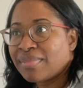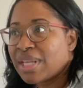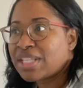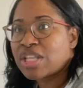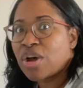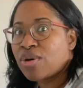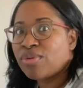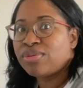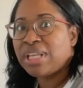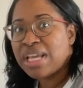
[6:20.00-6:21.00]

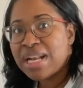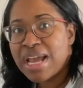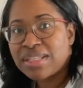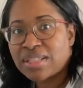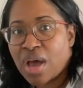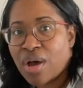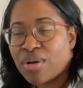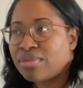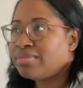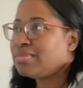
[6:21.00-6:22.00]
So then I
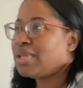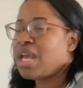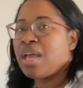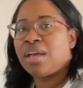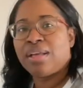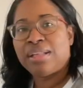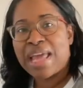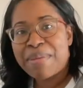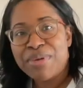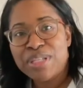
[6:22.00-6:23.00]
saw
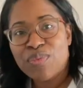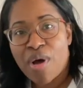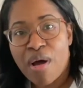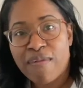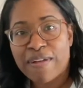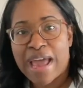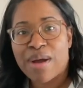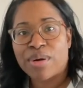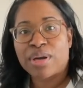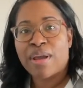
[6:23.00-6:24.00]
Glamorous
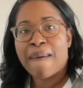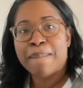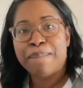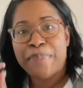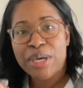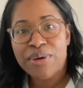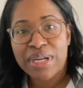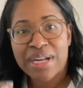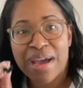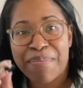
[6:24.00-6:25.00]
Wallflower
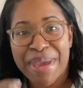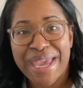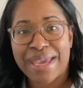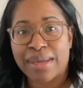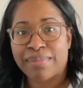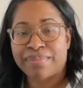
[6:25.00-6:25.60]
building a bed.